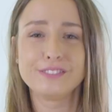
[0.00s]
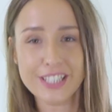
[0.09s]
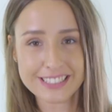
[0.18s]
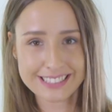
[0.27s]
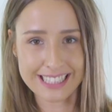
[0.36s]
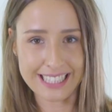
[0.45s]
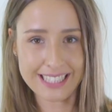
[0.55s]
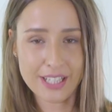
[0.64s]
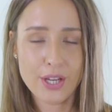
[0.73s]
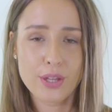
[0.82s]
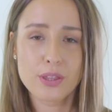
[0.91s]
Firstly,
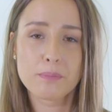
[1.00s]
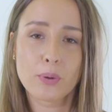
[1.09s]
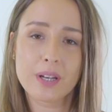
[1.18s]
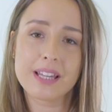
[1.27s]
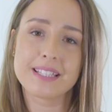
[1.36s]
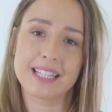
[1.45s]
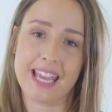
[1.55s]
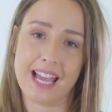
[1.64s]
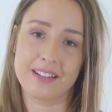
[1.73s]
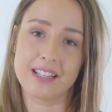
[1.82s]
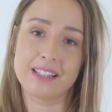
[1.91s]
the Borderless
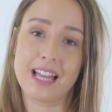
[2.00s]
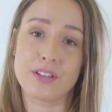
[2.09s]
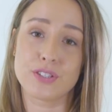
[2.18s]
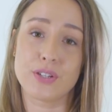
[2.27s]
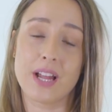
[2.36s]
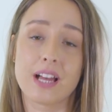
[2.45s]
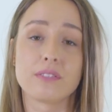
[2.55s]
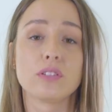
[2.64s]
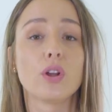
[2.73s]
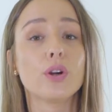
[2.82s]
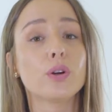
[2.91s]
account allows you to
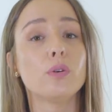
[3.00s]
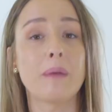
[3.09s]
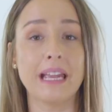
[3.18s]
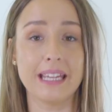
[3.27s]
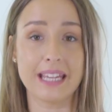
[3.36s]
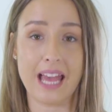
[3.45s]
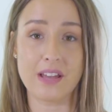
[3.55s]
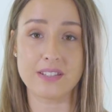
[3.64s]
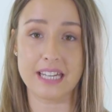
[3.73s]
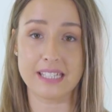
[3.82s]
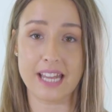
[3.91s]
have local bank
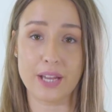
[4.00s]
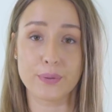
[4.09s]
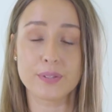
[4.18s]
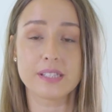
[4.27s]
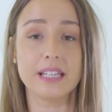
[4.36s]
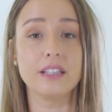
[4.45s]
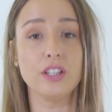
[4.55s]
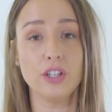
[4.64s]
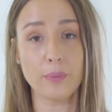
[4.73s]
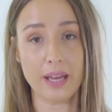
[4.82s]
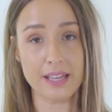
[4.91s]
account details in the
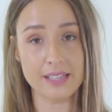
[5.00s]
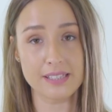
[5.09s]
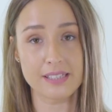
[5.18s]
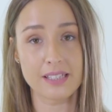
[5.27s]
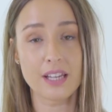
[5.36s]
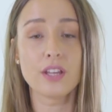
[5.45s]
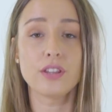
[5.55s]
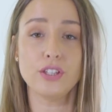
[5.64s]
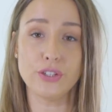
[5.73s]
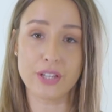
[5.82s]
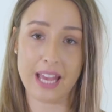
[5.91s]
US,
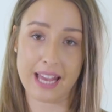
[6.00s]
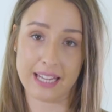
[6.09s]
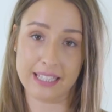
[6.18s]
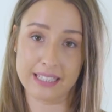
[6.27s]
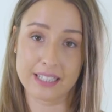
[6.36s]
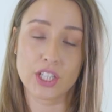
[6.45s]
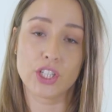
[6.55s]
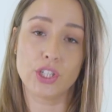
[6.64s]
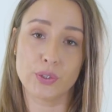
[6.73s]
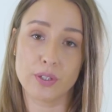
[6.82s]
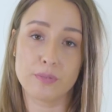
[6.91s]
the UK,
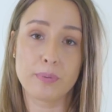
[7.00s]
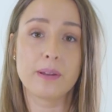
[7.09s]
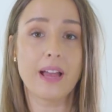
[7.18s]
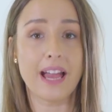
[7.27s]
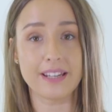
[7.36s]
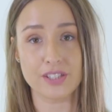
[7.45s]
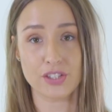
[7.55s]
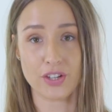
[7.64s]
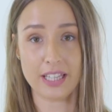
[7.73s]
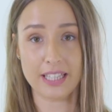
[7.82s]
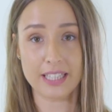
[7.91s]
Europe, and
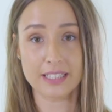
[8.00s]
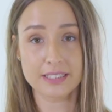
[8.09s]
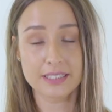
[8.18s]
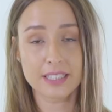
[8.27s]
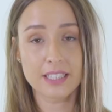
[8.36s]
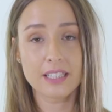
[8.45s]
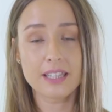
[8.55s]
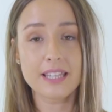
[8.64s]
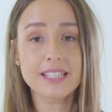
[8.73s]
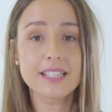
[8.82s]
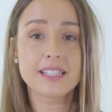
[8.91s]
Australia.
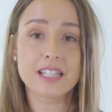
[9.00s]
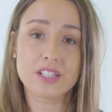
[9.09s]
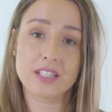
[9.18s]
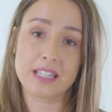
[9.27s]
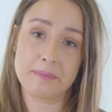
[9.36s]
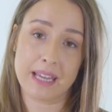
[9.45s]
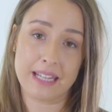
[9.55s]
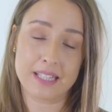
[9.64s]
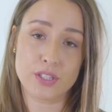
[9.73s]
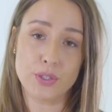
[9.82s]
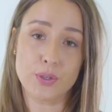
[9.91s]
This essentially
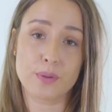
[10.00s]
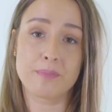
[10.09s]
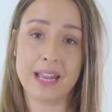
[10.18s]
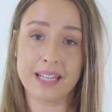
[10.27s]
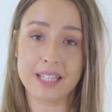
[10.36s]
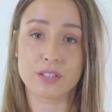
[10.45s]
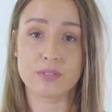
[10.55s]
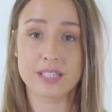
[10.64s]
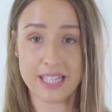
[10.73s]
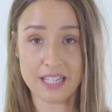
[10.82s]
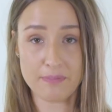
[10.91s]
means that you can make and
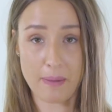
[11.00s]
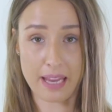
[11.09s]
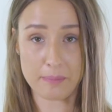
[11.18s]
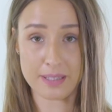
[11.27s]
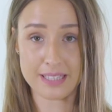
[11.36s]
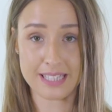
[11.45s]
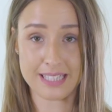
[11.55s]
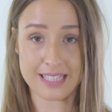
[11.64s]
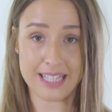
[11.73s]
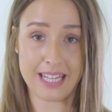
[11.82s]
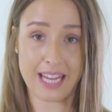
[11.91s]
receive payments
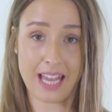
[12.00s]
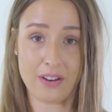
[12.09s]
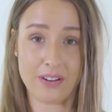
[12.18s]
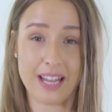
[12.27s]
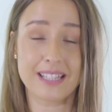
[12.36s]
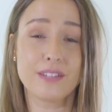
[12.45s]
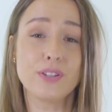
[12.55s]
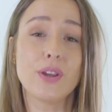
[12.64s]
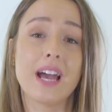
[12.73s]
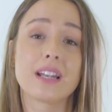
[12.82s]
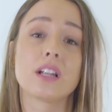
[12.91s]
into the account as if
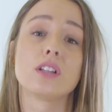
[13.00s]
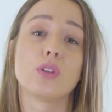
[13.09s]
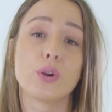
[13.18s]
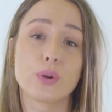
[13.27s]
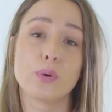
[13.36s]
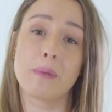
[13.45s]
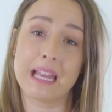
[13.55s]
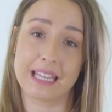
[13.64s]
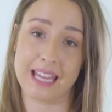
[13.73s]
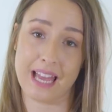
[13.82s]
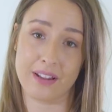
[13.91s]
you had a local
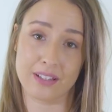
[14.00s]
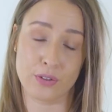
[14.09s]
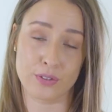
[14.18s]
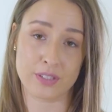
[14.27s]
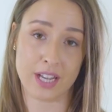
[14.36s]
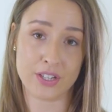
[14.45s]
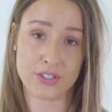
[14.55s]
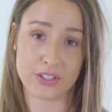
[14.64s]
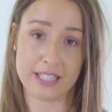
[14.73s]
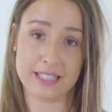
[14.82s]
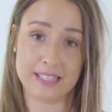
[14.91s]
bank account in those
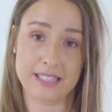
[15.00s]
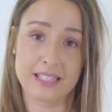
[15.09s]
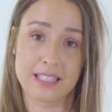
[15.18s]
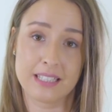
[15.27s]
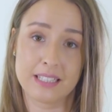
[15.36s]
countries.